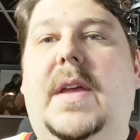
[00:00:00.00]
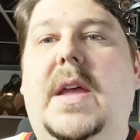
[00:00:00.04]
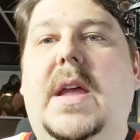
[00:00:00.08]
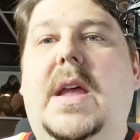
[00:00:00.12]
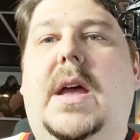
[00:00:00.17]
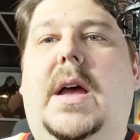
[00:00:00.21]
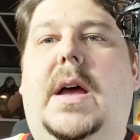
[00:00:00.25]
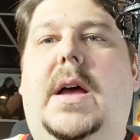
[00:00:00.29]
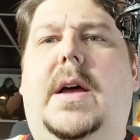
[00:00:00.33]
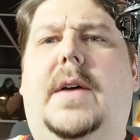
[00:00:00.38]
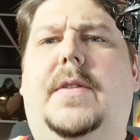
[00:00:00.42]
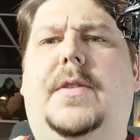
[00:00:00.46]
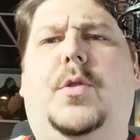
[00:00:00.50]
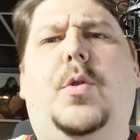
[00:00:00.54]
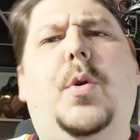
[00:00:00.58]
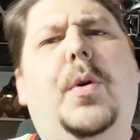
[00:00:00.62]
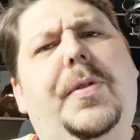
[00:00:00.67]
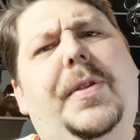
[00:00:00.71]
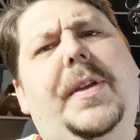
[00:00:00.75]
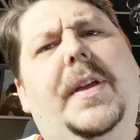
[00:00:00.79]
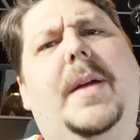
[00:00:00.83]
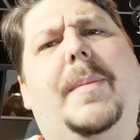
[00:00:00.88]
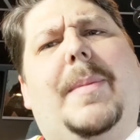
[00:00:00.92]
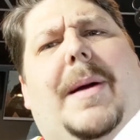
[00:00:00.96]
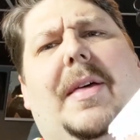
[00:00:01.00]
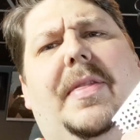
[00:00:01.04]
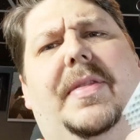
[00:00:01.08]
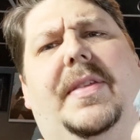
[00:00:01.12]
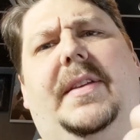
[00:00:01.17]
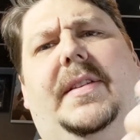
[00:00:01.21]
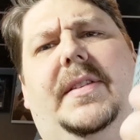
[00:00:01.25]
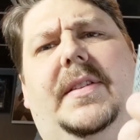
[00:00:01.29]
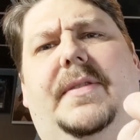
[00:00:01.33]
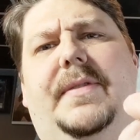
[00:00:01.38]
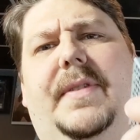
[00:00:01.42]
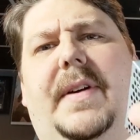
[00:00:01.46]
The cool thing about this
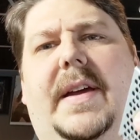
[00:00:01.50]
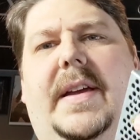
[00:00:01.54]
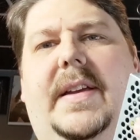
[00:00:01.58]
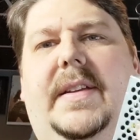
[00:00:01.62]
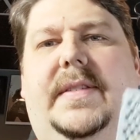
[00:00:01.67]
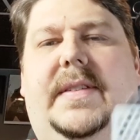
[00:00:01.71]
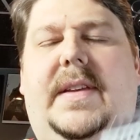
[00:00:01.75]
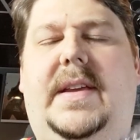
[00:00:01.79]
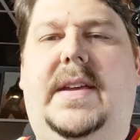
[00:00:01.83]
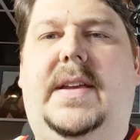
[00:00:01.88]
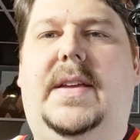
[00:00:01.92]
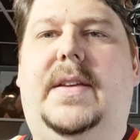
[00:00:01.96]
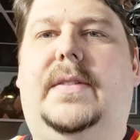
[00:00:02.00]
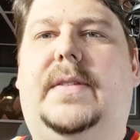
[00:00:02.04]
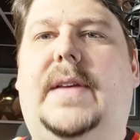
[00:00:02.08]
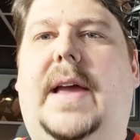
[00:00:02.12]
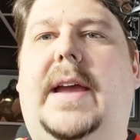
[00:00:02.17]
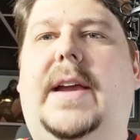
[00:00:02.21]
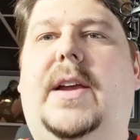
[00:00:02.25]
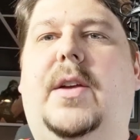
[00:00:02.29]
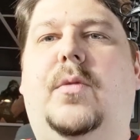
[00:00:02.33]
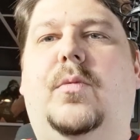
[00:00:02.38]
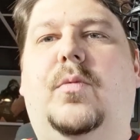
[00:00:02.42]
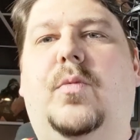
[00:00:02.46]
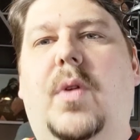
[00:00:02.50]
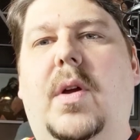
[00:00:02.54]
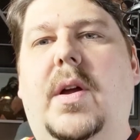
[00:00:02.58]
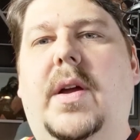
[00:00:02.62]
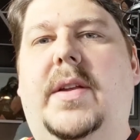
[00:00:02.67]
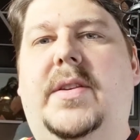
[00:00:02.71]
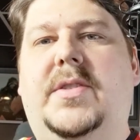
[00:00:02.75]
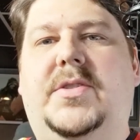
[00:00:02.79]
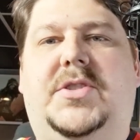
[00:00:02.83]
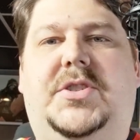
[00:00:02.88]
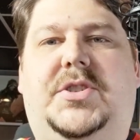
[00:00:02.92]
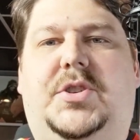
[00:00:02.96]
device is I can
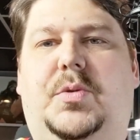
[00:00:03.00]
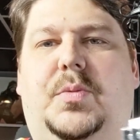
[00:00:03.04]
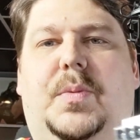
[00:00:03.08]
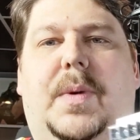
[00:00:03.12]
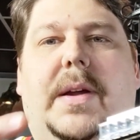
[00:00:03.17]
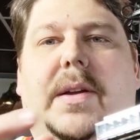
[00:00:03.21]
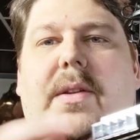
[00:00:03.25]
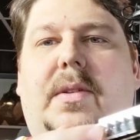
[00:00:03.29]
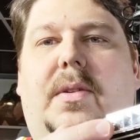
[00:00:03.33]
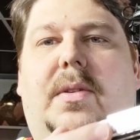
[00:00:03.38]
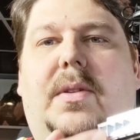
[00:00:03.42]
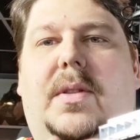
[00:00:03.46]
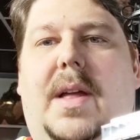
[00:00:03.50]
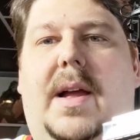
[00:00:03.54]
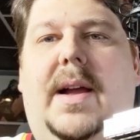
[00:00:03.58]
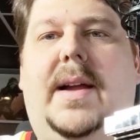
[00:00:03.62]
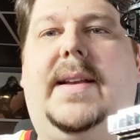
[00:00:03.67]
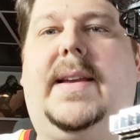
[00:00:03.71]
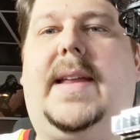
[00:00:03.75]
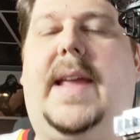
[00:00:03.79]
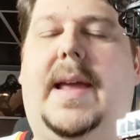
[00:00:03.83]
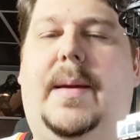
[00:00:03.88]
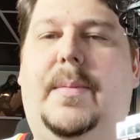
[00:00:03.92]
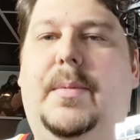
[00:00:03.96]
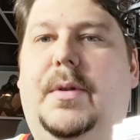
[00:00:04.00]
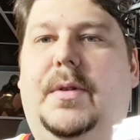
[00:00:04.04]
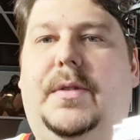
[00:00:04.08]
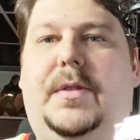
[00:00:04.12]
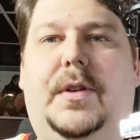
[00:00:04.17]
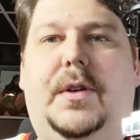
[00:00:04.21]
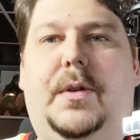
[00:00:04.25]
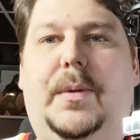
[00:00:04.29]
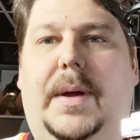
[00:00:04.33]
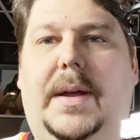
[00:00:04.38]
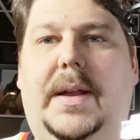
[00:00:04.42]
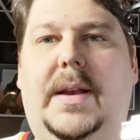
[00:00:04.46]
run just a regular line cable
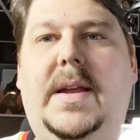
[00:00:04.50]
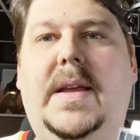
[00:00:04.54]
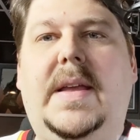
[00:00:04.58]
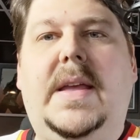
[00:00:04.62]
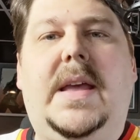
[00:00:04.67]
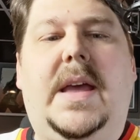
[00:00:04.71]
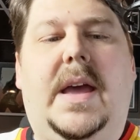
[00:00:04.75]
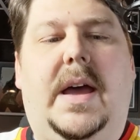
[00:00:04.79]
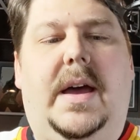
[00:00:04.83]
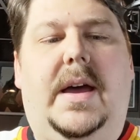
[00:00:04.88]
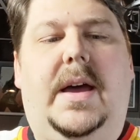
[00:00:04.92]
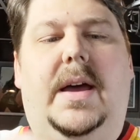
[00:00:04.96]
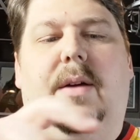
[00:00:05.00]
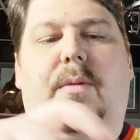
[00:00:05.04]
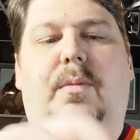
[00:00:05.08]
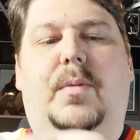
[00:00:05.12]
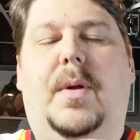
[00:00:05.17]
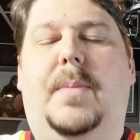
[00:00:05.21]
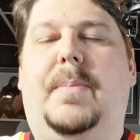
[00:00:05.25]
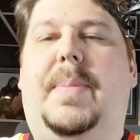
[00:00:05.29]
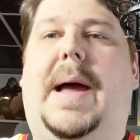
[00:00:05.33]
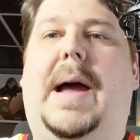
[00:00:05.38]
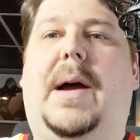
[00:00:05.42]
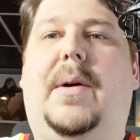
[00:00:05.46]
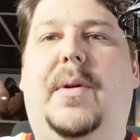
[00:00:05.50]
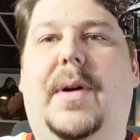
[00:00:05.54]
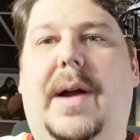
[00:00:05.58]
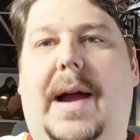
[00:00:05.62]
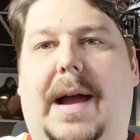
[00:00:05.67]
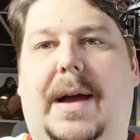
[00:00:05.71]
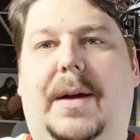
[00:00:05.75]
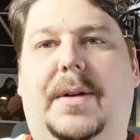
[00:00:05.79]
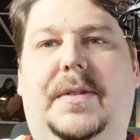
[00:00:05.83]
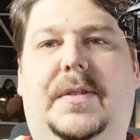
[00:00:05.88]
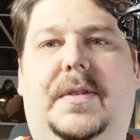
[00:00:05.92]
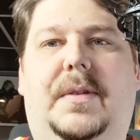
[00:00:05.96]
to it, run power
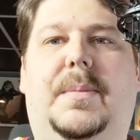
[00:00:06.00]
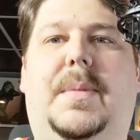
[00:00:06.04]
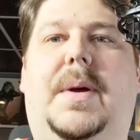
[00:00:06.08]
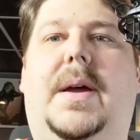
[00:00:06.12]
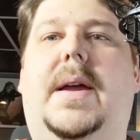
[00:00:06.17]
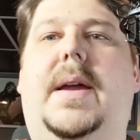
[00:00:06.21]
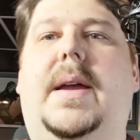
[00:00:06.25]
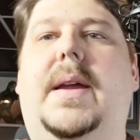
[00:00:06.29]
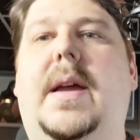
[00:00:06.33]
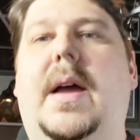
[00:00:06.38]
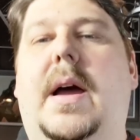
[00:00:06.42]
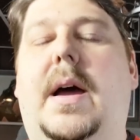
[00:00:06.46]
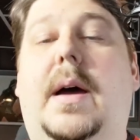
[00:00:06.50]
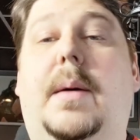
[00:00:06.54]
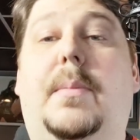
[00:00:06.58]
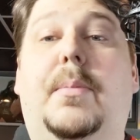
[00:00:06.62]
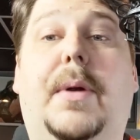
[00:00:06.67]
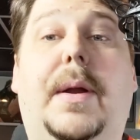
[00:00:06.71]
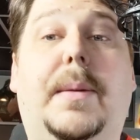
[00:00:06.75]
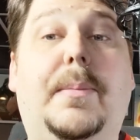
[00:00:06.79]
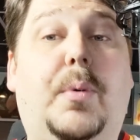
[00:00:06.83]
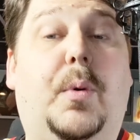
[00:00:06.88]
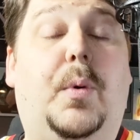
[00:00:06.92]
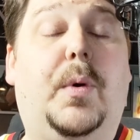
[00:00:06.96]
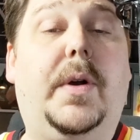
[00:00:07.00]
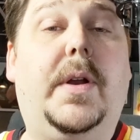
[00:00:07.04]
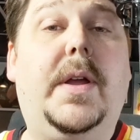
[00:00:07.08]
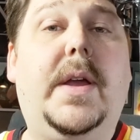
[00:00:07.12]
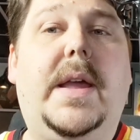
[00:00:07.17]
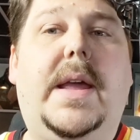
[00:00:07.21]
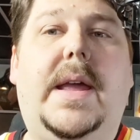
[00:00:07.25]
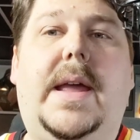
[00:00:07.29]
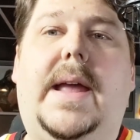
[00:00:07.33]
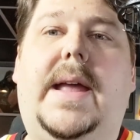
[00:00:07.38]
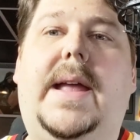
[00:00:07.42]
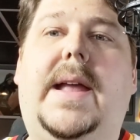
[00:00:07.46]
out to my breadboard,
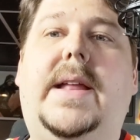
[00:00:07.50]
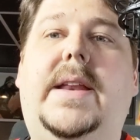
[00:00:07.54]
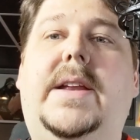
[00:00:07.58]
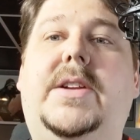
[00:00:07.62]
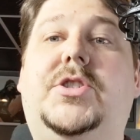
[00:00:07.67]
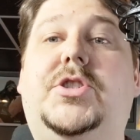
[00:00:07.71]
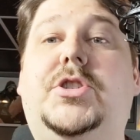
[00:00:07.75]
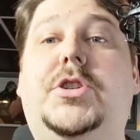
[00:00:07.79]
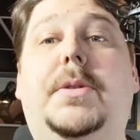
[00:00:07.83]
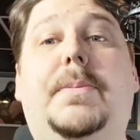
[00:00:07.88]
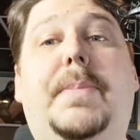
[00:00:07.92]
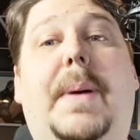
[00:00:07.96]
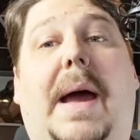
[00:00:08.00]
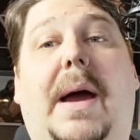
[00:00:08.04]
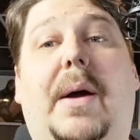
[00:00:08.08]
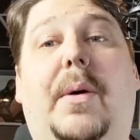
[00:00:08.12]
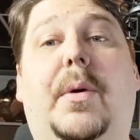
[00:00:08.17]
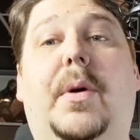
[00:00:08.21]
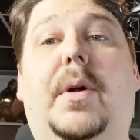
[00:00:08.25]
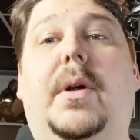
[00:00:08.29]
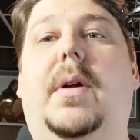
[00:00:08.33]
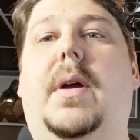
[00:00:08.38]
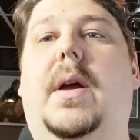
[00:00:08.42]
and it should power